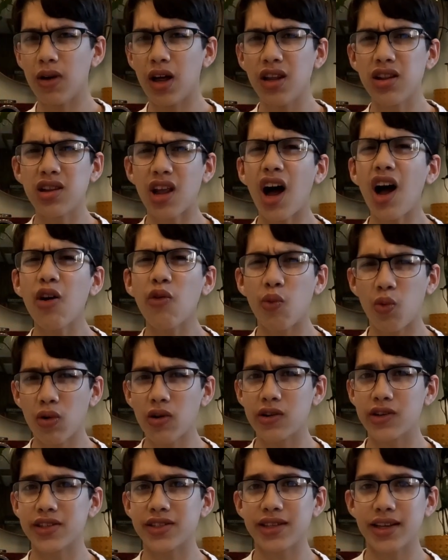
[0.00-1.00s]
a lot
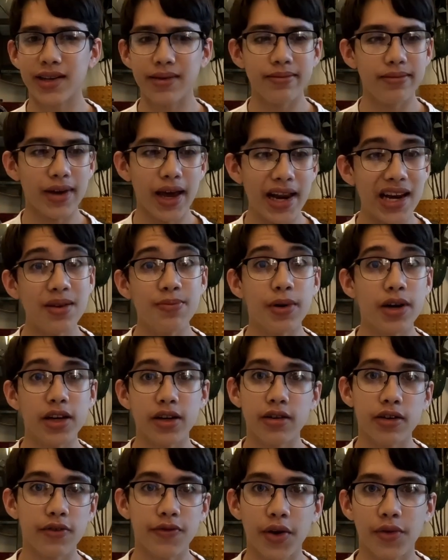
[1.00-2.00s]
worse than anybody
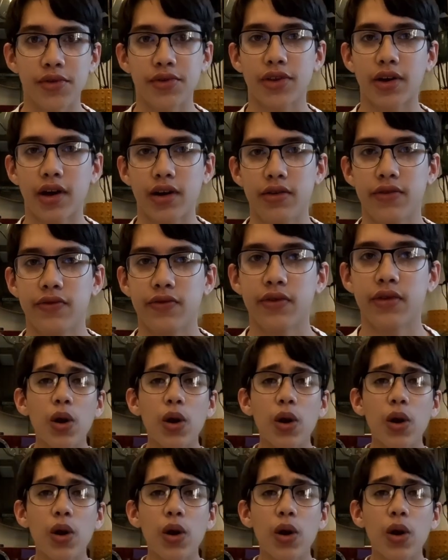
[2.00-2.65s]
could have ever thought of.